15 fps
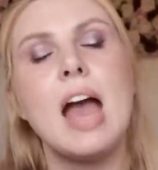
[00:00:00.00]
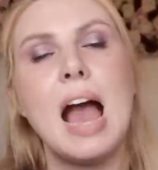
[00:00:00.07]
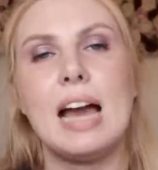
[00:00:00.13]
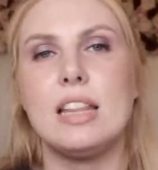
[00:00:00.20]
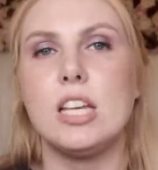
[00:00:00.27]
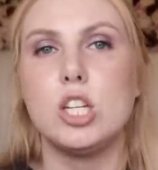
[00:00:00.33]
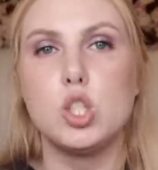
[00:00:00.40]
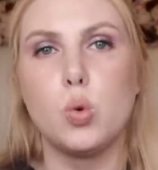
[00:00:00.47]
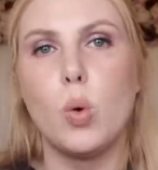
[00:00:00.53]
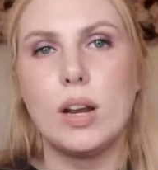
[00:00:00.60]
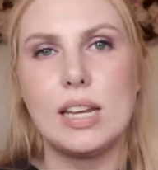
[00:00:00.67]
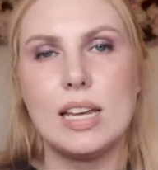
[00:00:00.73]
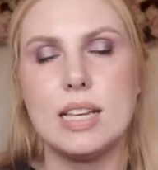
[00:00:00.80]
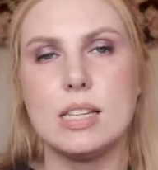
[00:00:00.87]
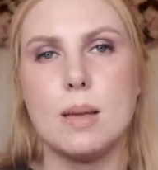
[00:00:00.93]
I think
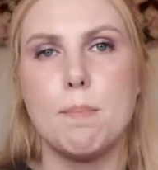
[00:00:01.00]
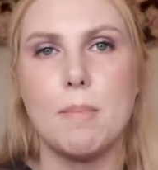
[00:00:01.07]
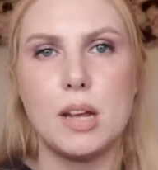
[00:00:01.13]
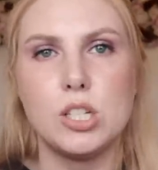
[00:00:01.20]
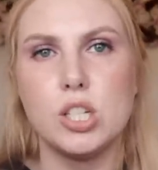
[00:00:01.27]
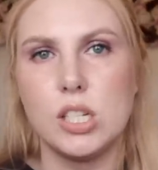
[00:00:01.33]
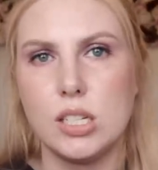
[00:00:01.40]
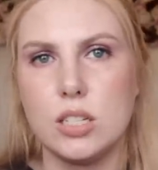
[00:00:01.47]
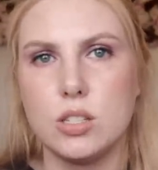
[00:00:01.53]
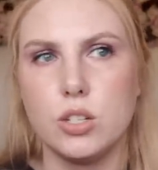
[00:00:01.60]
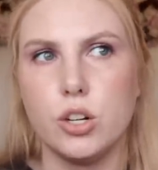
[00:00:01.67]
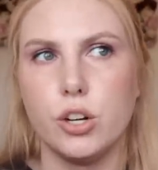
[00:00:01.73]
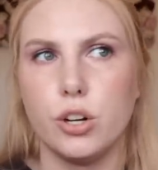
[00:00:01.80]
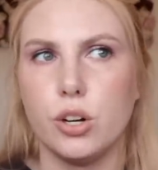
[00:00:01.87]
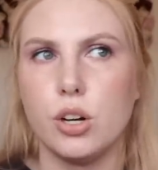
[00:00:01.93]
20 is a much
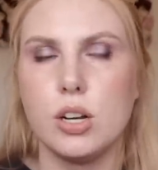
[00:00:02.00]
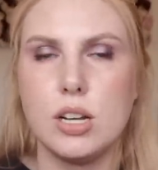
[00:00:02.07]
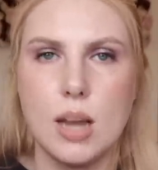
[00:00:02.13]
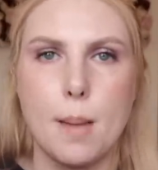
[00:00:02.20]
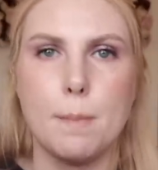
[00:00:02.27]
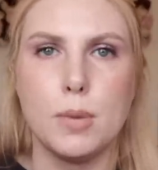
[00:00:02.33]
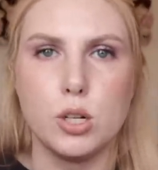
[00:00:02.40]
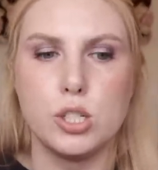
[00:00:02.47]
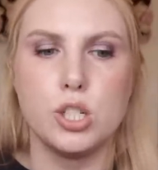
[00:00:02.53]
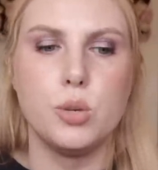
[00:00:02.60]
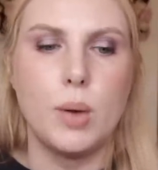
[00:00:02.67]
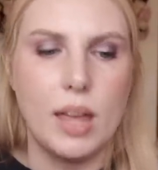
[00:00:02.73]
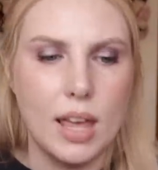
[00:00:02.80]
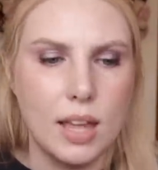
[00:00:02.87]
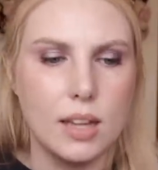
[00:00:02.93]
easier number to
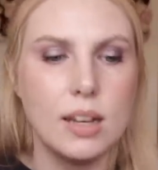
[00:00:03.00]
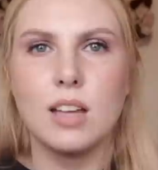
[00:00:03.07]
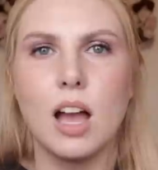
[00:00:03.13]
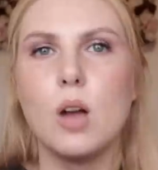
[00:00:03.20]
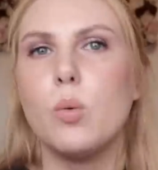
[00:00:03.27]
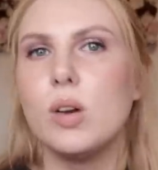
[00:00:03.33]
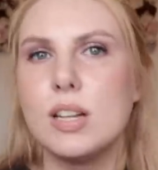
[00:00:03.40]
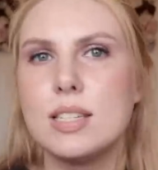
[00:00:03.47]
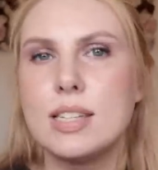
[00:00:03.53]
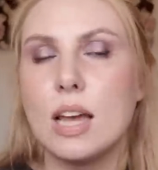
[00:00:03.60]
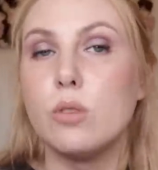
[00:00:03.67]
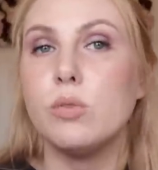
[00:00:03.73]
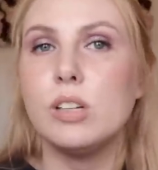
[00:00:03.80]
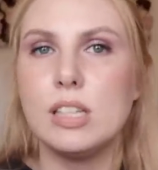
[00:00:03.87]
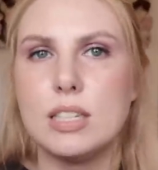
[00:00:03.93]
hit. I want to
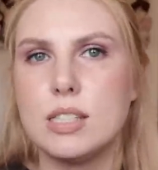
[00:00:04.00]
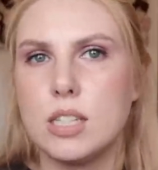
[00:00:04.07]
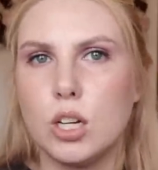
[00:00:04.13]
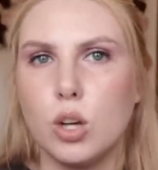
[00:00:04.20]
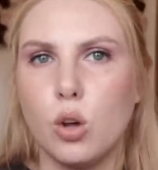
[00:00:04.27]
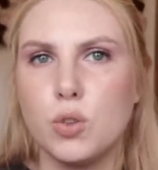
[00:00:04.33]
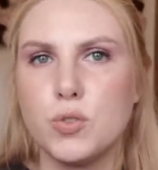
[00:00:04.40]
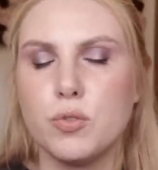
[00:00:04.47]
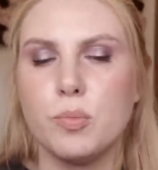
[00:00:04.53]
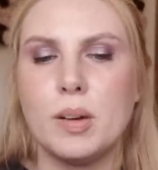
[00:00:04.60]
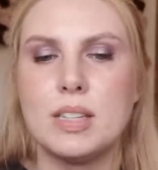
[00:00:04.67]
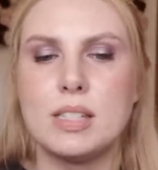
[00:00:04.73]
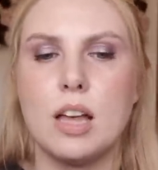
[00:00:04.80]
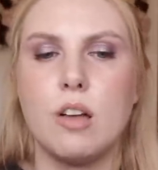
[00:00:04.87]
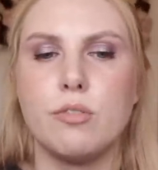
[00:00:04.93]
set realistic goals for
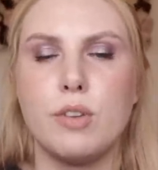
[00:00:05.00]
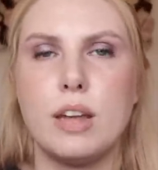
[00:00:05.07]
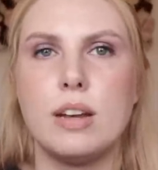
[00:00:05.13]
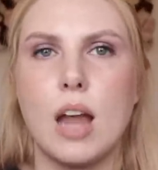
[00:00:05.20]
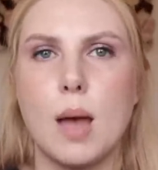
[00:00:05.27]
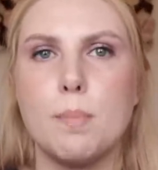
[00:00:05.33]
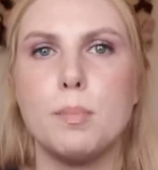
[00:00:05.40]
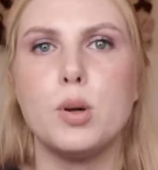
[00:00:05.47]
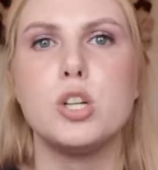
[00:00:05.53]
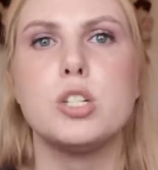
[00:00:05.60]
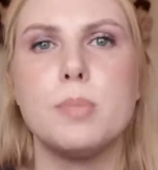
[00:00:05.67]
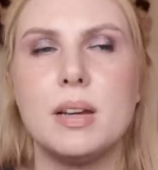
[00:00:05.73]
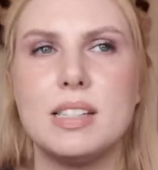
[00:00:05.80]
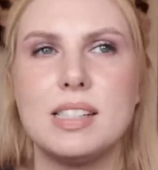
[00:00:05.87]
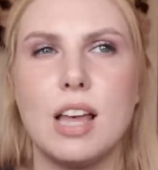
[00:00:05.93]
myself and not push
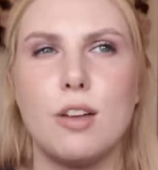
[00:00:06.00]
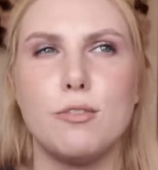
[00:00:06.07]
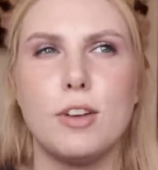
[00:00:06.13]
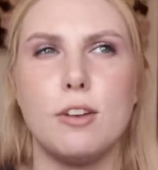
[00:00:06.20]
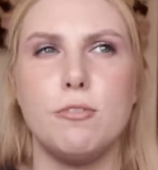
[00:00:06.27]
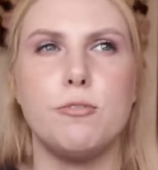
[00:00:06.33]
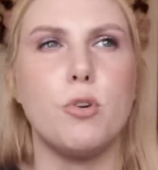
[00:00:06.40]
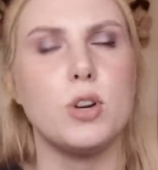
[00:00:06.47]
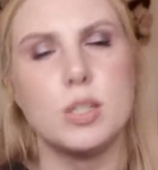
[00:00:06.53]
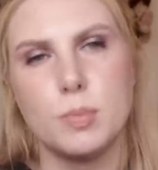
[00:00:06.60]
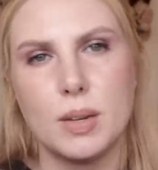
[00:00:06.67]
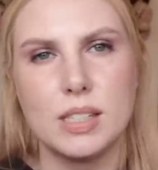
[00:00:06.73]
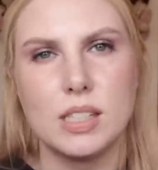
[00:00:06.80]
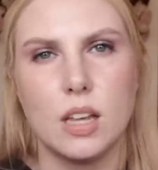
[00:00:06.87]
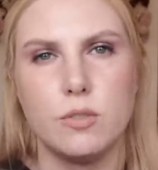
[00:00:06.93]
myself and force
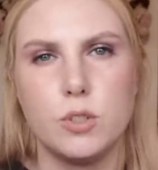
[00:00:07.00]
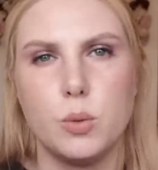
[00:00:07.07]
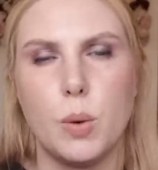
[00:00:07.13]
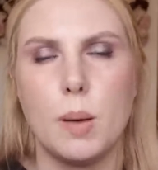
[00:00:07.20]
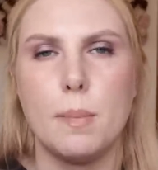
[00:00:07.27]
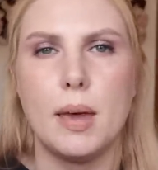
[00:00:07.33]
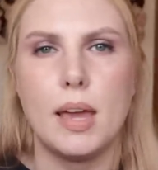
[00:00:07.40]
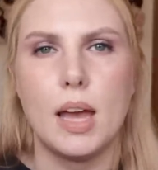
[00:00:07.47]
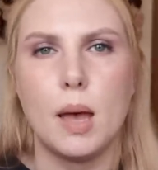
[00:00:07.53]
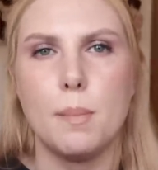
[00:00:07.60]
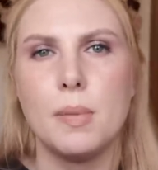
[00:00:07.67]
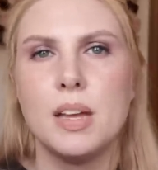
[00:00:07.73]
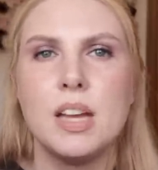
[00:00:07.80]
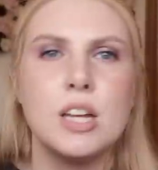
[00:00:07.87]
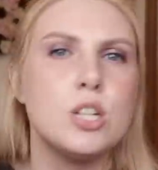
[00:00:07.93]
myself to wear
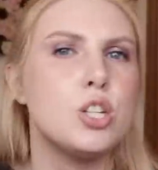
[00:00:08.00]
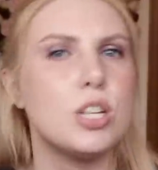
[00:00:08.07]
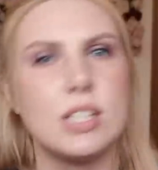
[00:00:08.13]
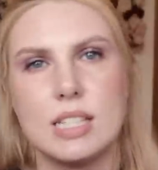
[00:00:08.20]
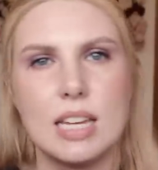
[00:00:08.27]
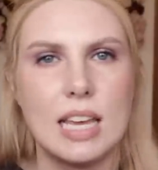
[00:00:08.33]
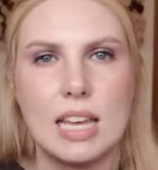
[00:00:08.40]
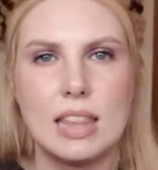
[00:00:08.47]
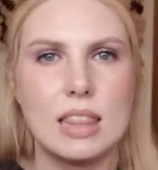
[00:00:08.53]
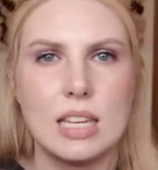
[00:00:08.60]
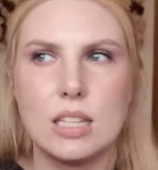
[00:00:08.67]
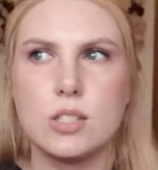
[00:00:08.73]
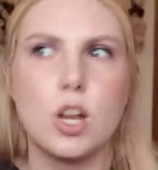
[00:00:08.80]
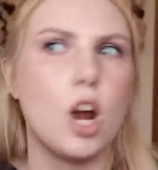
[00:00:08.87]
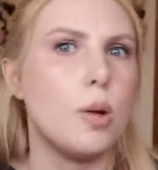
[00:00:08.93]
makeup just to hit
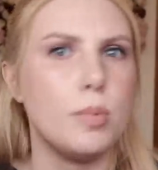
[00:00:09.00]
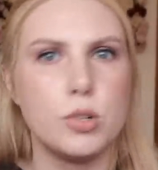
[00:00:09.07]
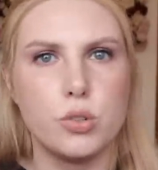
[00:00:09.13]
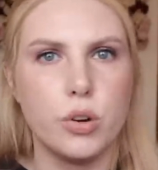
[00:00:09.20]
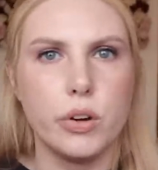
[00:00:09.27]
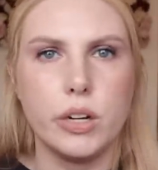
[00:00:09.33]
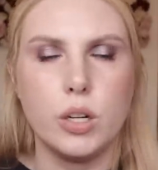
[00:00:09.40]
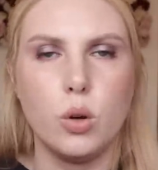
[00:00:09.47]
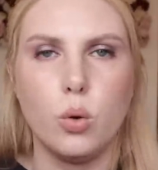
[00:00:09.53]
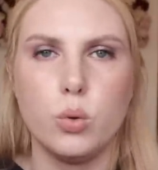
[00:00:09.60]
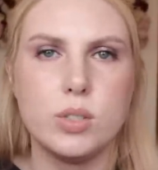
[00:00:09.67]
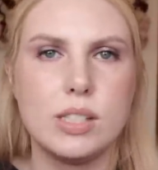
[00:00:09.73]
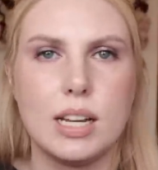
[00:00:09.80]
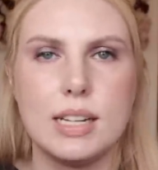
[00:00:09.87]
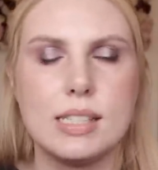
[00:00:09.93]
these arbitrary
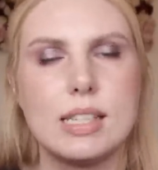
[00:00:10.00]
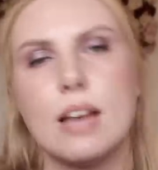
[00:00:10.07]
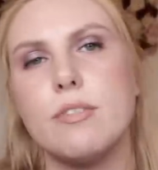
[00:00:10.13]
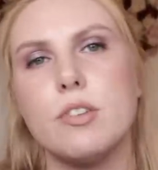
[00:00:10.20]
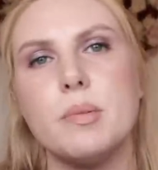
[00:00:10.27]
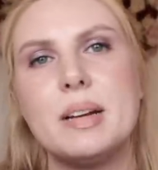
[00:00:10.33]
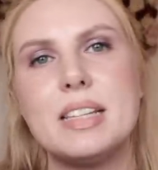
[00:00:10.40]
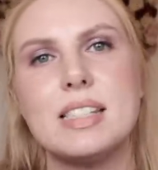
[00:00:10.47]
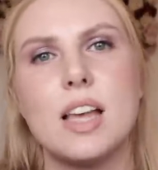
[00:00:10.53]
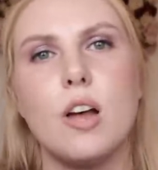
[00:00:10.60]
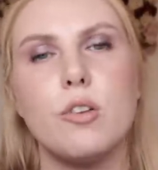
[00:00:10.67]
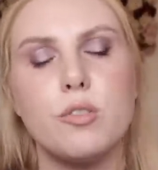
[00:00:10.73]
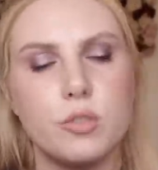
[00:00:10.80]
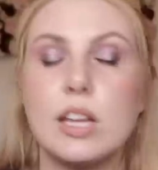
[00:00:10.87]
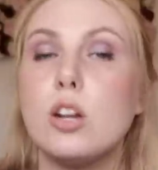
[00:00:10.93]
goals that I set for
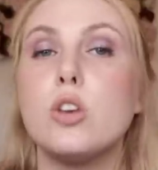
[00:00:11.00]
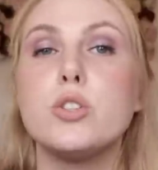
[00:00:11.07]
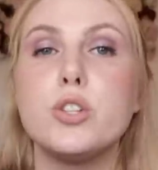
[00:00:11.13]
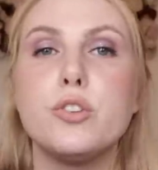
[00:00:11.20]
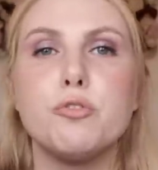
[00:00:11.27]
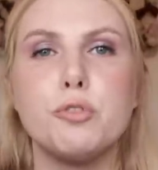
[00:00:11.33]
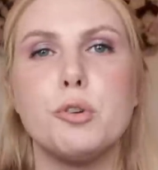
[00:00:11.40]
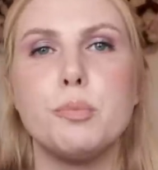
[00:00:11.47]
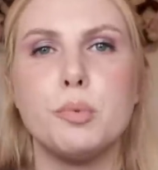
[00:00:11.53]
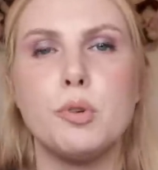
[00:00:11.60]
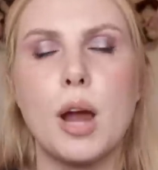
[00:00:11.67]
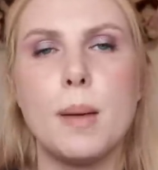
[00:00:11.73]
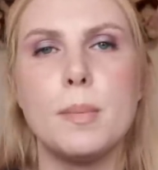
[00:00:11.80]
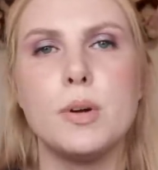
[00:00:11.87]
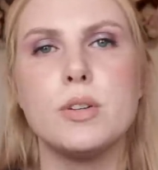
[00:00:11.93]
myself. And also for
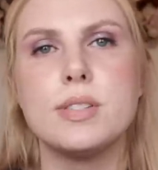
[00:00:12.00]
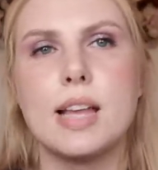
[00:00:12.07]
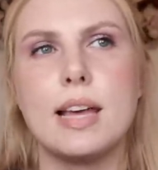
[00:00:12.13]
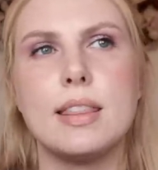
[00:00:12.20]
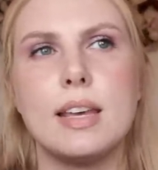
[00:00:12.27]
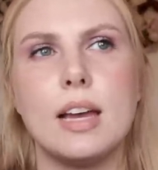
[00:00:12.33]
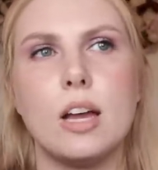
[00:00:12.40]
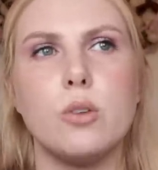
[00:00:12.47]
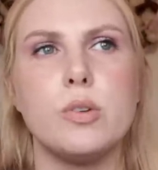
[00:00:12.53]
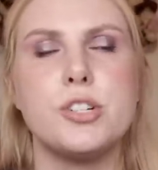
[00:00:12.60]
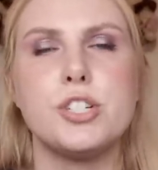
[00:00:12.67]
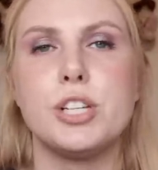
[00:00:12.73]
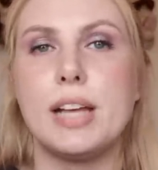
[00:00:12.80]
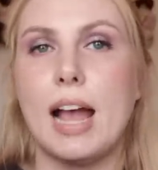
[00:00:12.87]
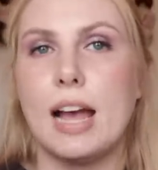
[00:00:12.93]
primers, I think I
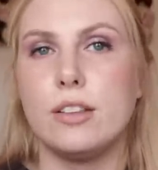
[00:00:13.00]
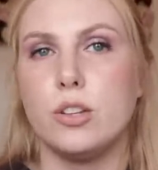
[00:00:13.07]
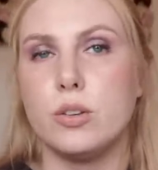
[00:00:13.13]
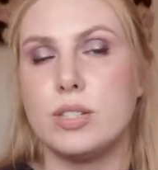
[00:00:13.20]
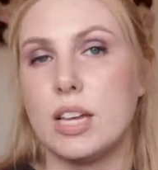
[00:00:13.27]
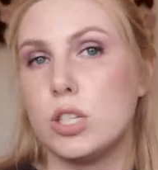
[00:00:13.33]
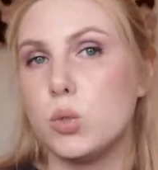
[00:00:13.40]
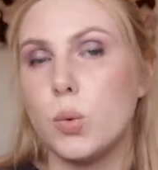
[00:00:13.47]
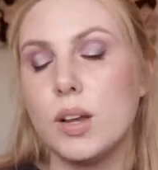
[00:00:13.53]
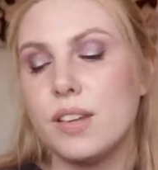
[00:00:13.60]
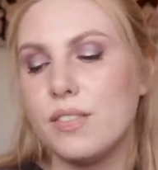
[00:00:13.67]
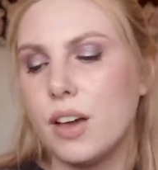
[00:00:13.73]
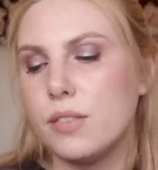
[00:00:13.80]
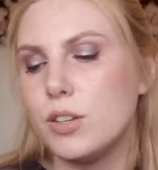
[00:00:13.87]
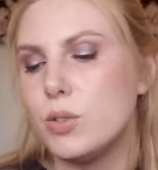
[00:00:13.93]
originally had those at
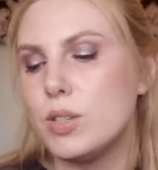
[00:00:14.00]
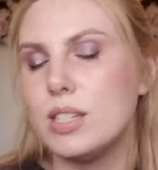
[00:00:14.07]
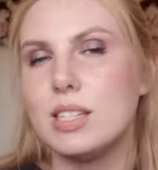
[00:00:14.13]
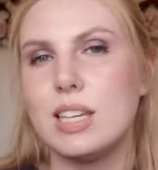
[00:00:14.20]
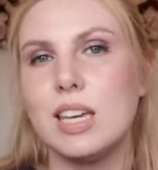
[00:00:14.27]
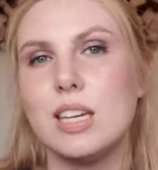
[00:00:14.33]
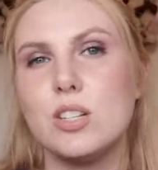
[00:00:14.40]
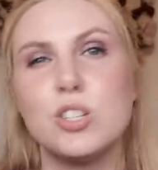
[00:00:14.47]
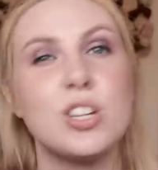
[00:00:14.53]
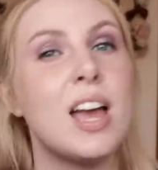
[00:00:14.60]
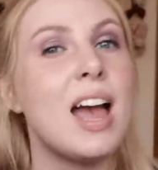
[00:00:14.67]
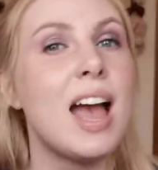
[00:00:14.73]
25 uses each.